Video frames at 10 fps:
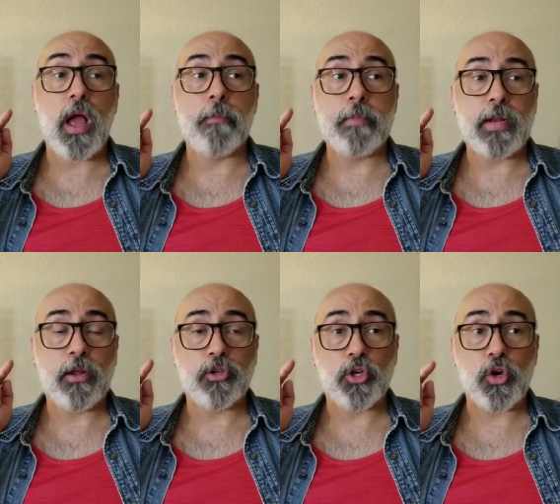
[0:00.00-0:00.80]
a
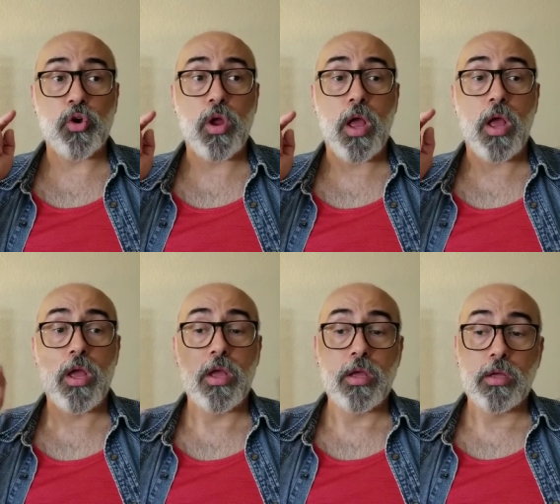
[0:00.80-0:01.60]
miniature
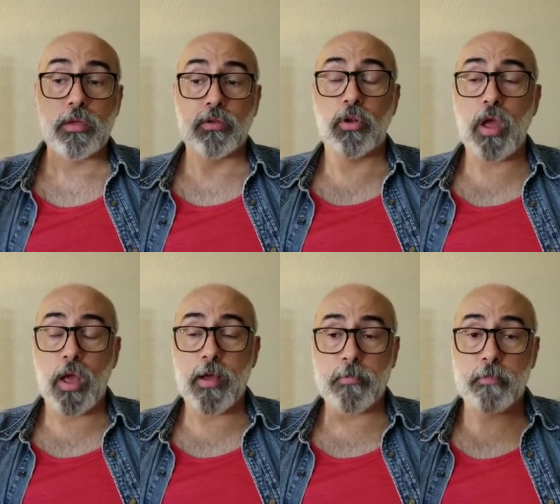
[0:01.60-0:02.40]

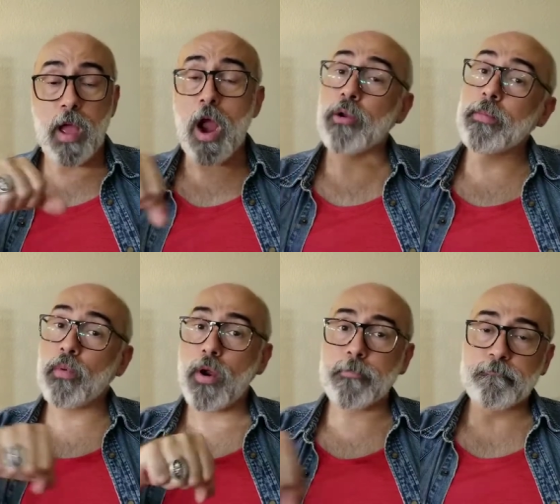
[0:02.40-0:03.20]
ironing
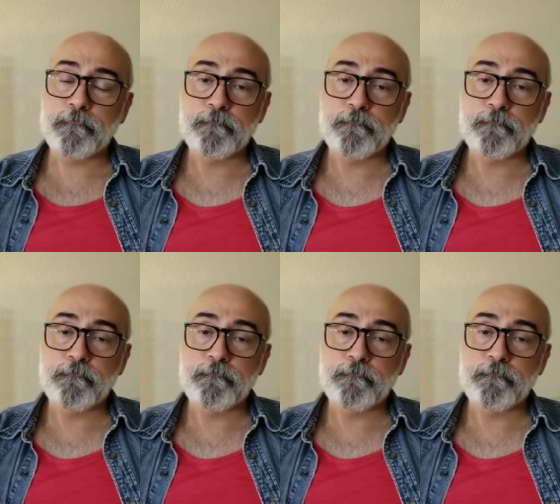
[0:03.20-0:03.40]
board.